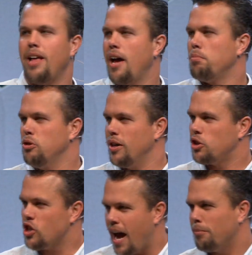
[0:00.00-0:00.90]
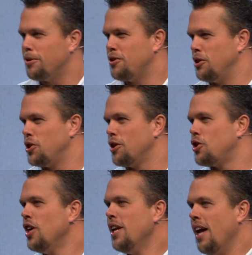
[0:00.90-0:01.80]
that helped to establish the
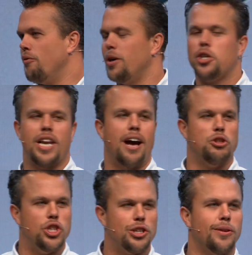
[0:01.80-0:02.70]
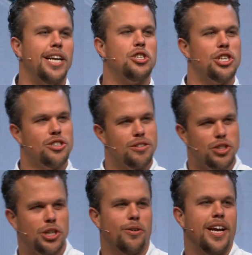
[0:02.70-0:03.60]
church, of which now generations and
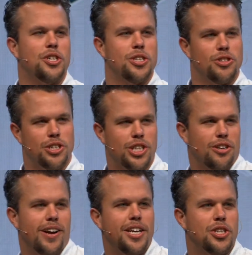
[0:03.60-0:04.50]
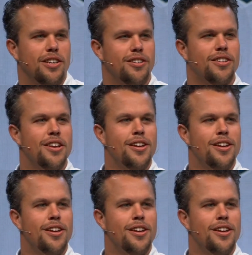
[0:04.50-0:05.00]
generations and generations